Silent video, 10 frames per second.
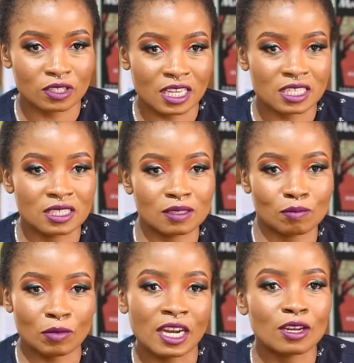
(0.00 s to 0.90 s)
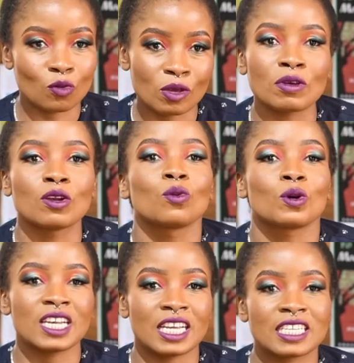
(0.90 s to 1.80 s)
that is men and women who
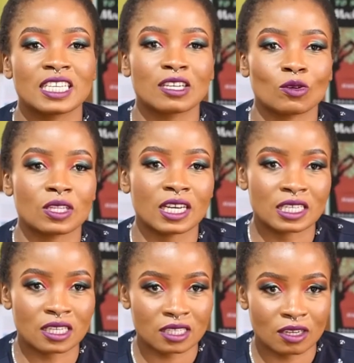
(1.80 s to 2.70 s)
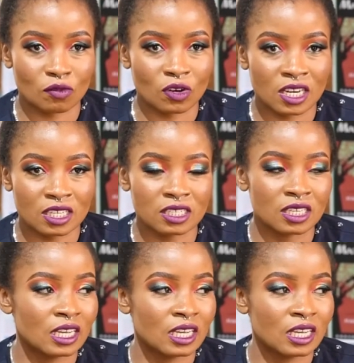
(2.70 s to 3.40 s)
are dating and all that kind of stuff, right?